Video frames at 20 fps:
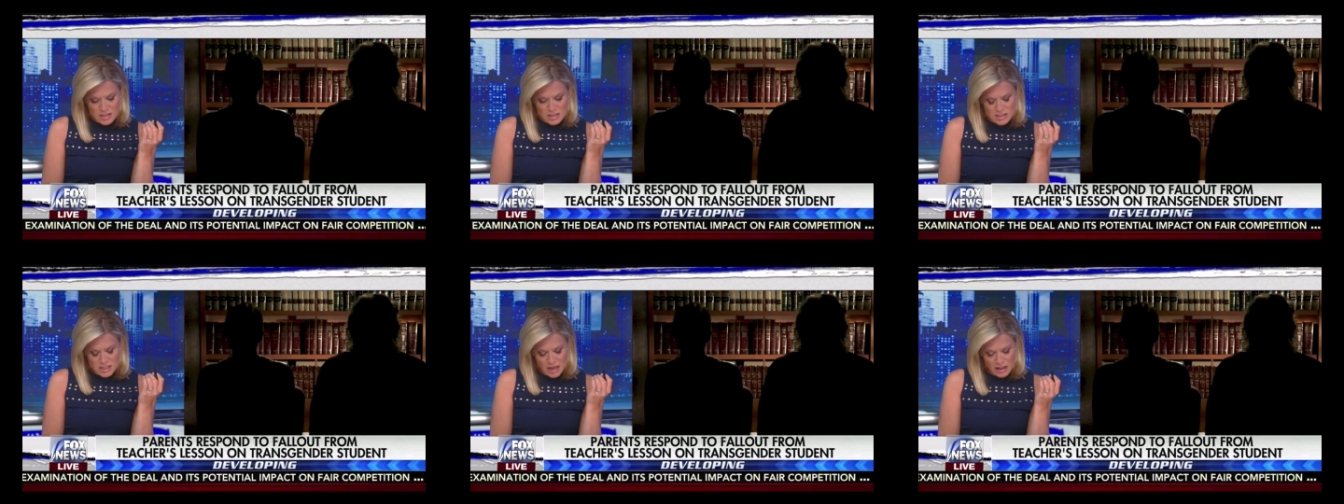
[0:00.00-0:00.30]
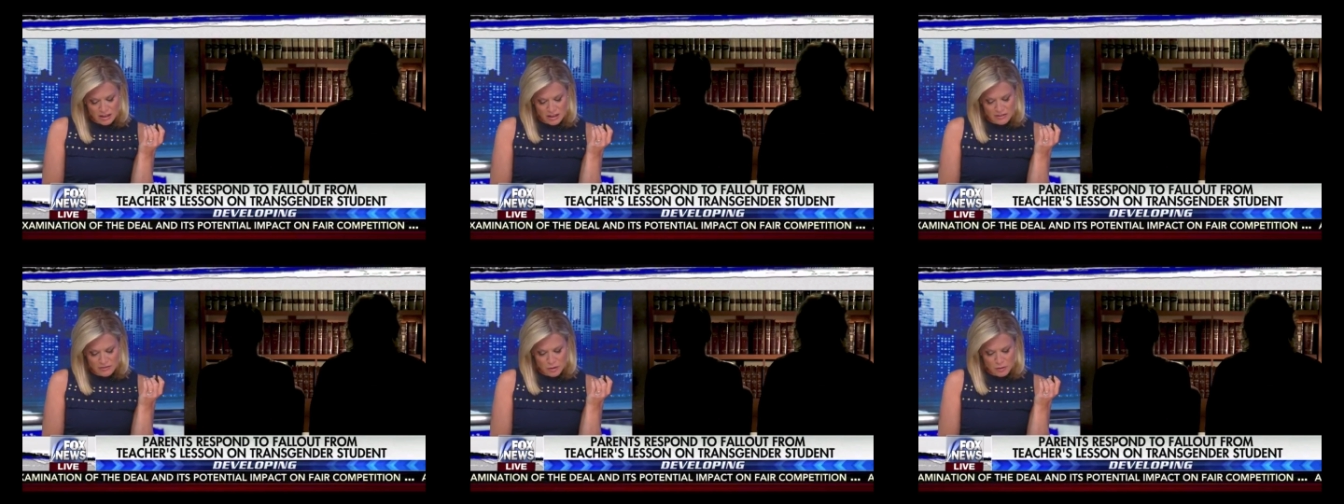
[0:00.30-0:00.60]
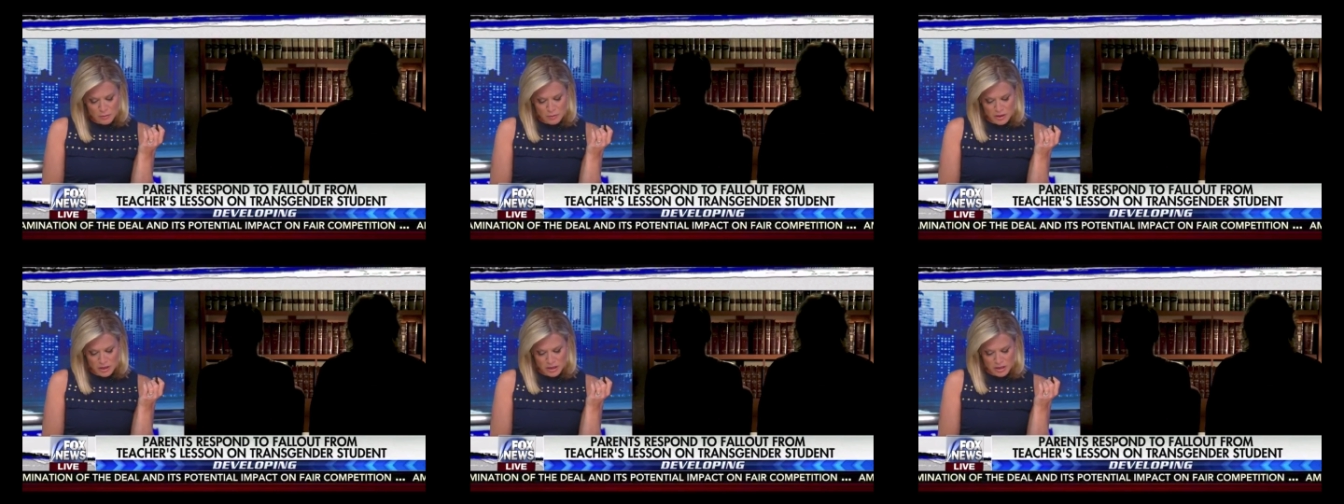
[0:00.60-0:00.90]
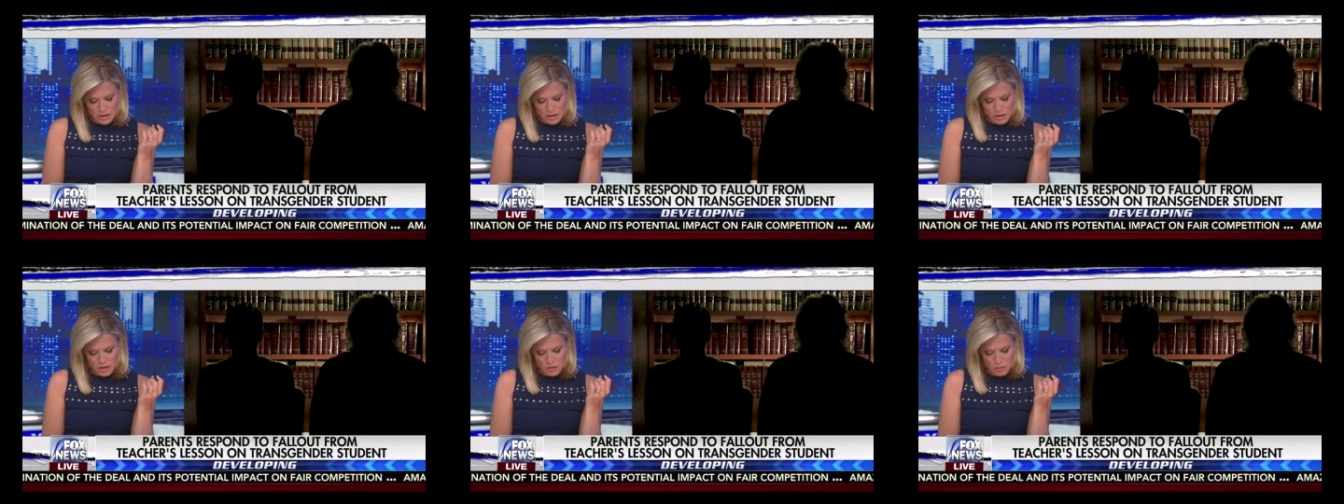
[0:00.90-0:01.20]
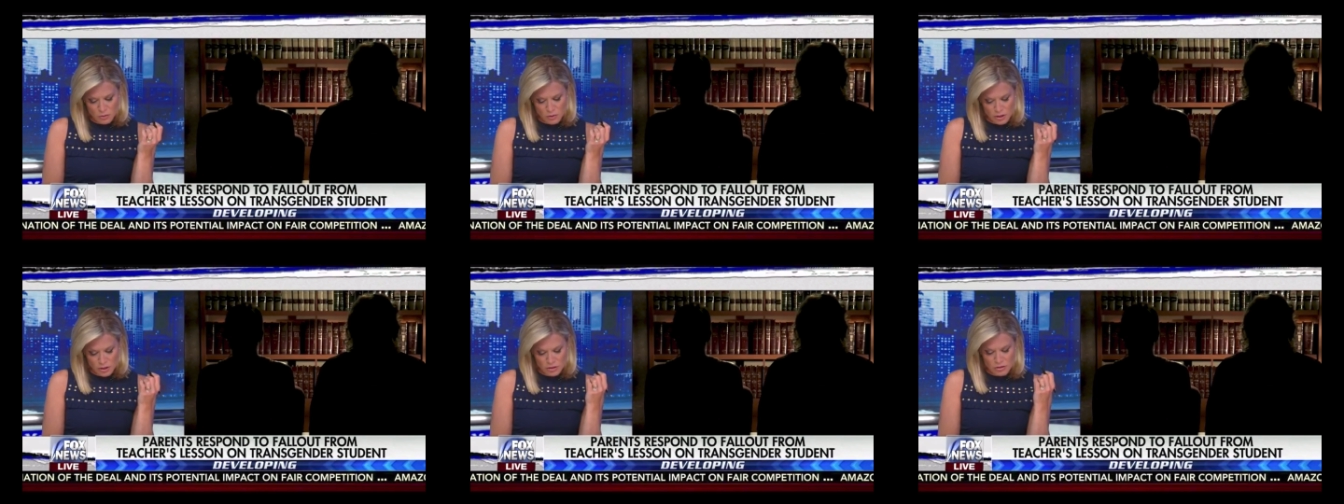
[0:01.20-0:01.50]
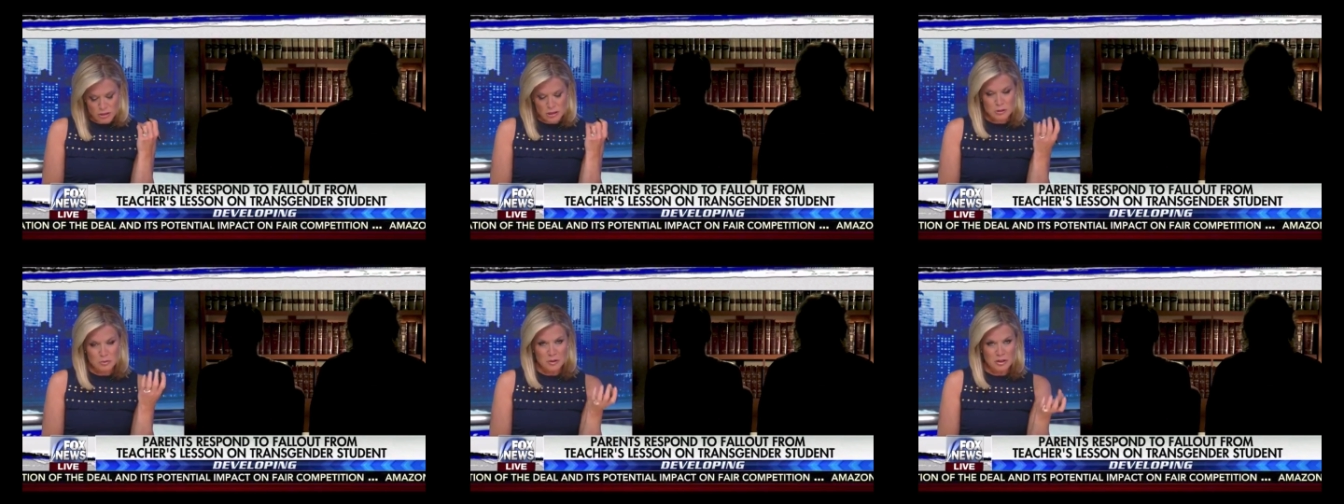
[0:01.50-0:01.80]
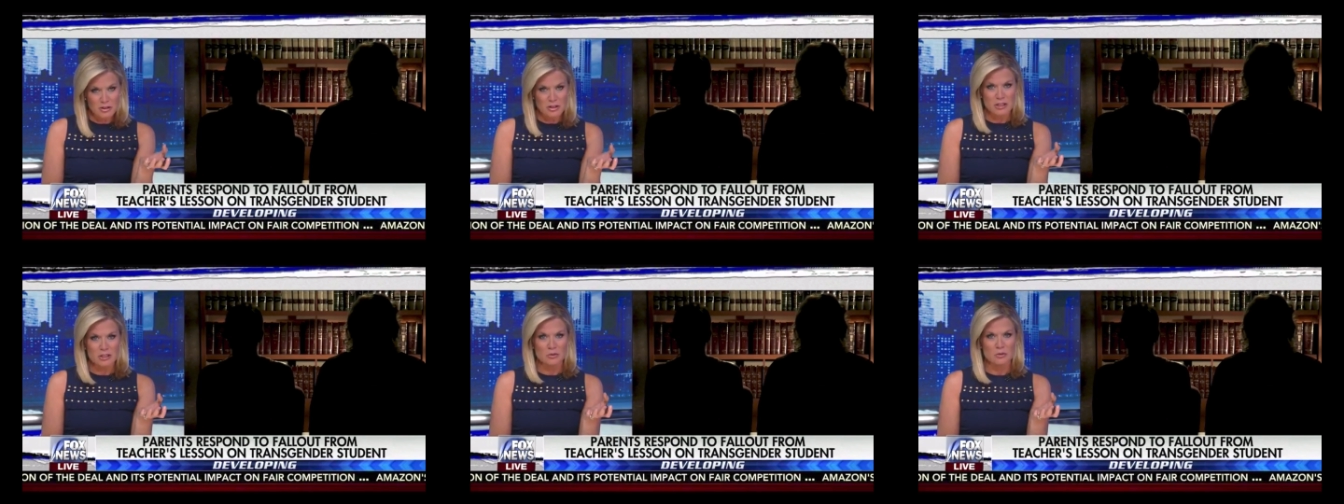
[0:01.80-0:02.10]
tell everybody what your
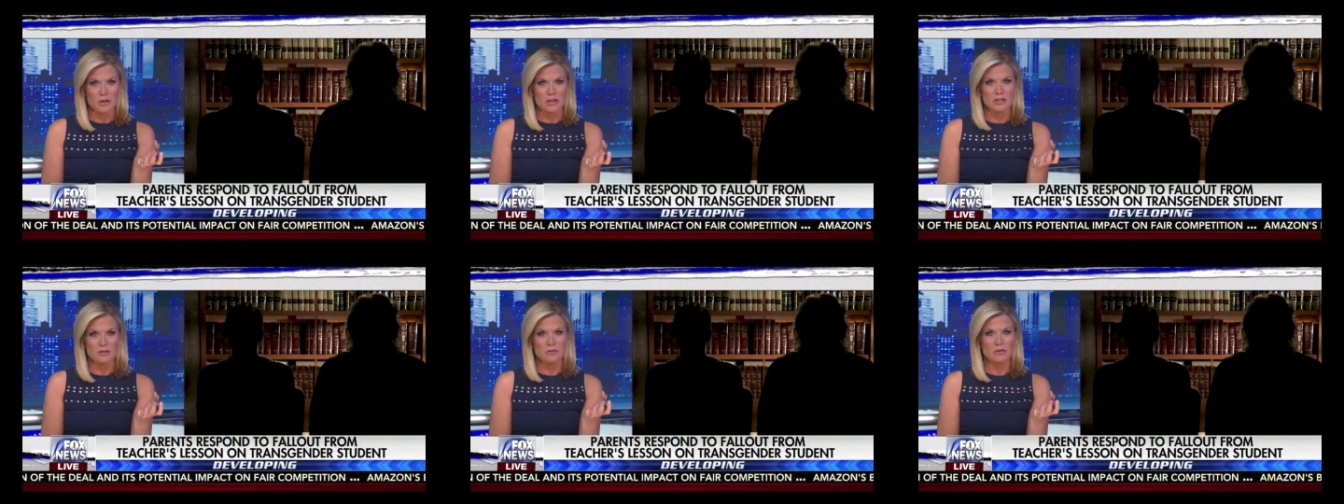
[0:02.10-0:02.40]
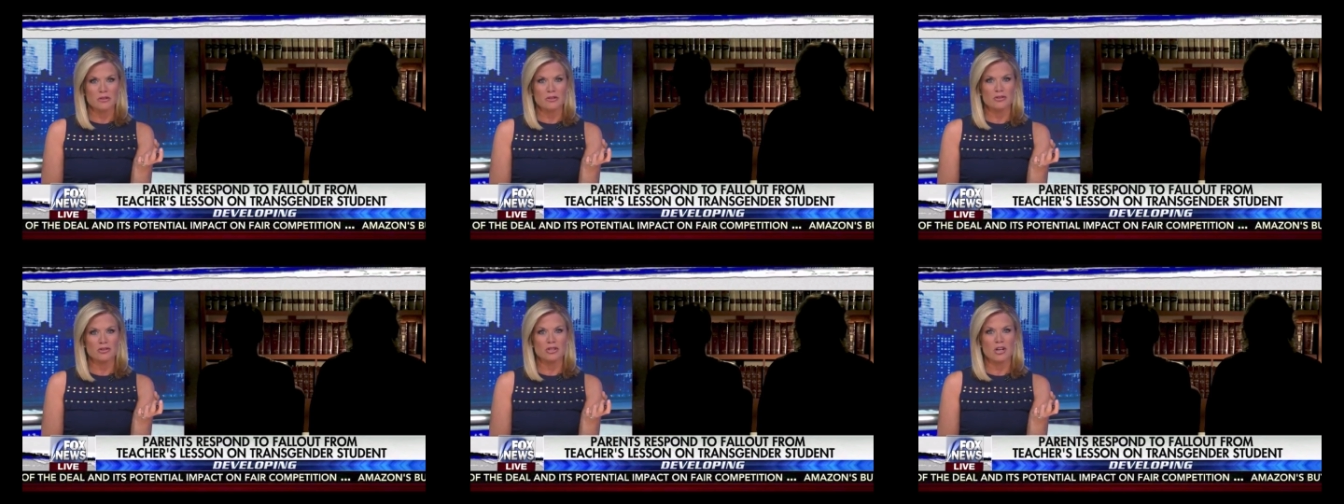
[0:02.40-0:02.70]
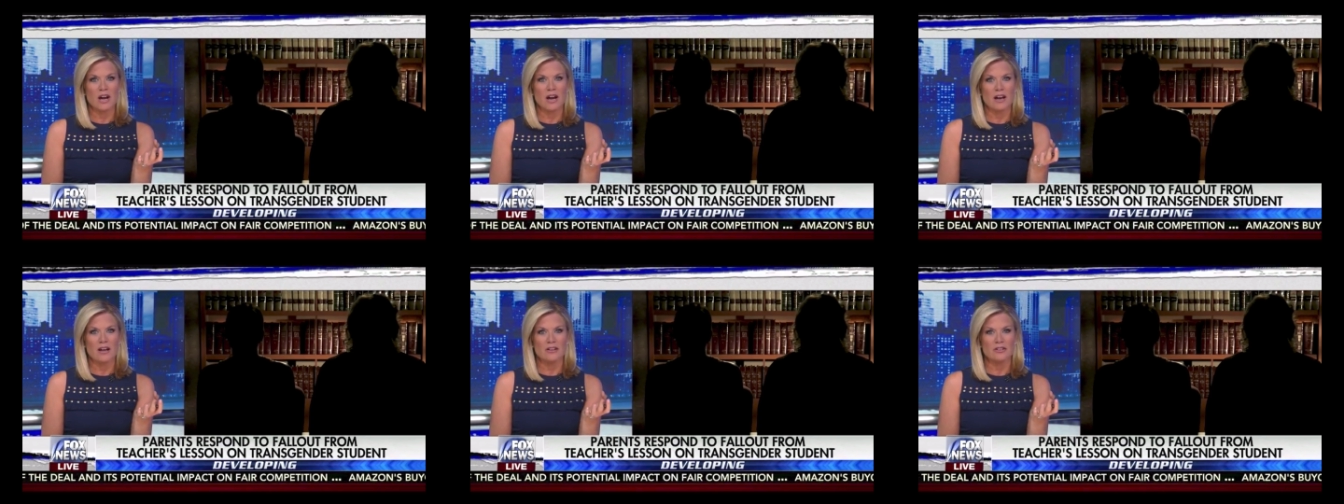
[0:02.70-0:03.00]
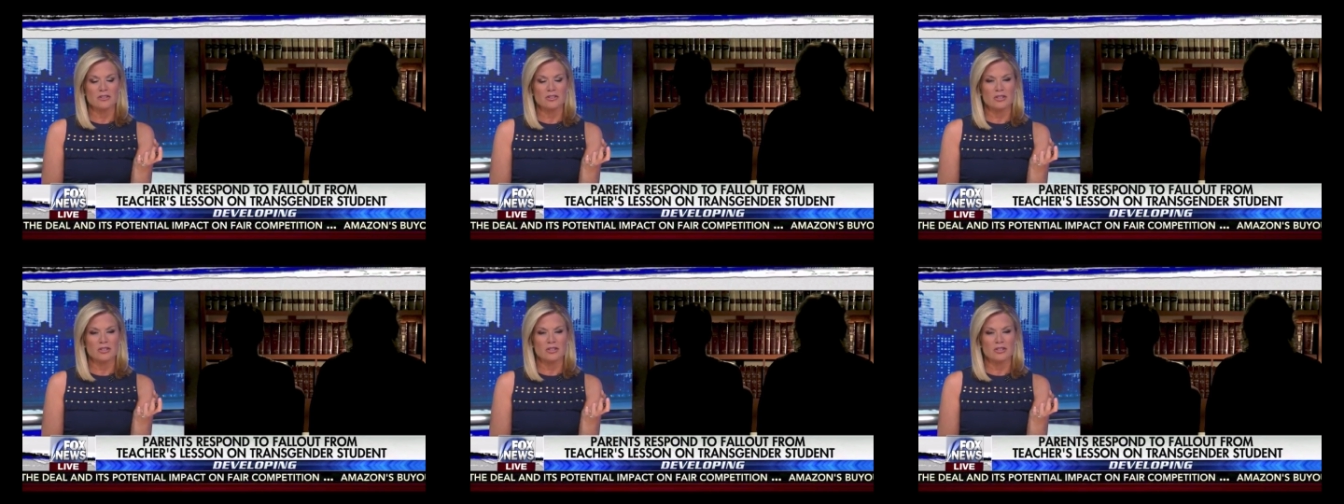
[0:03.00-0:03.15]
experience was with your child.